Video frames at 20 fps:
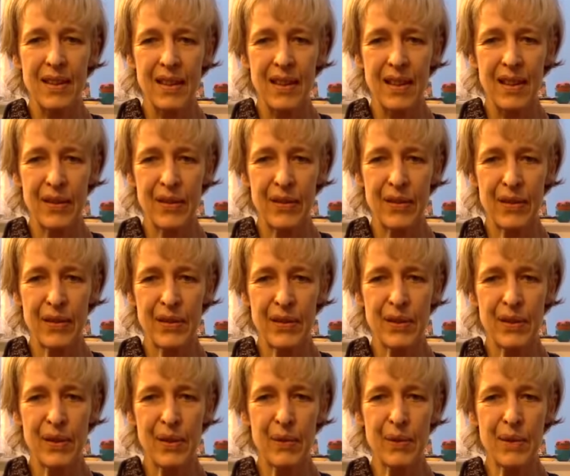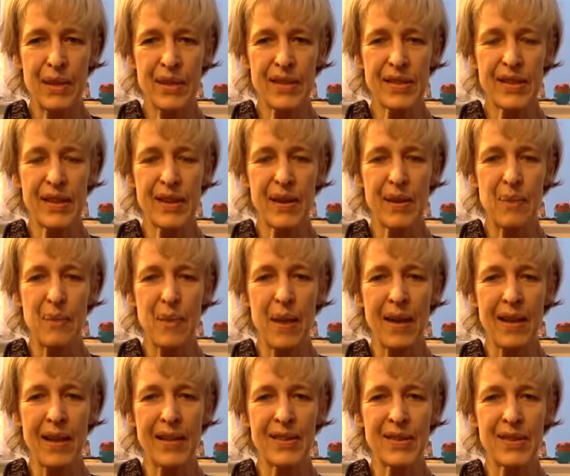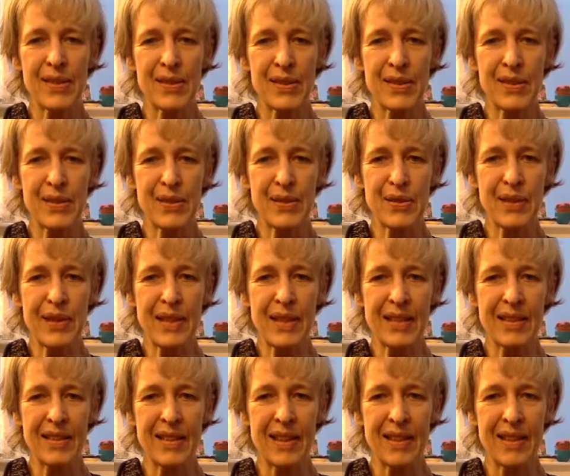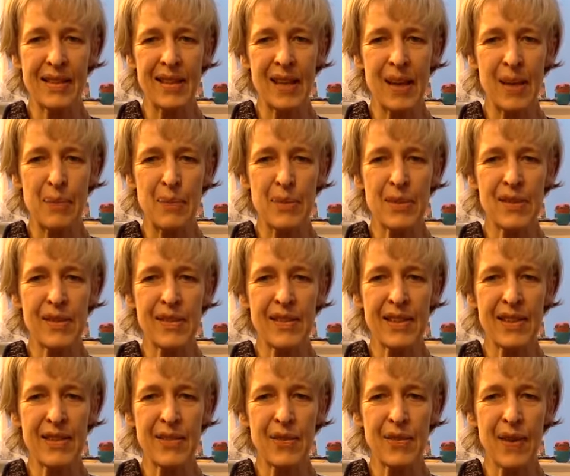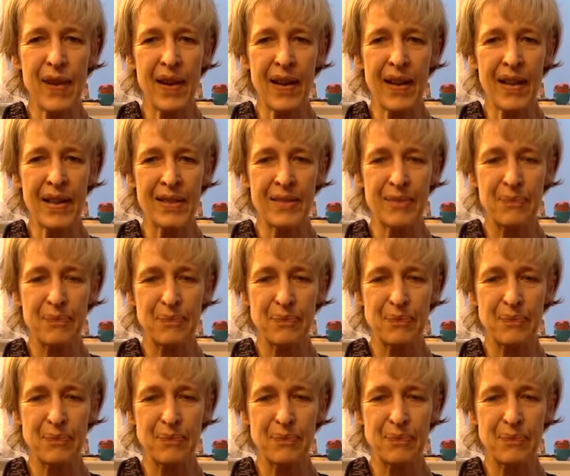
And if you do not wish to come back to the screen, that's absolutely fine.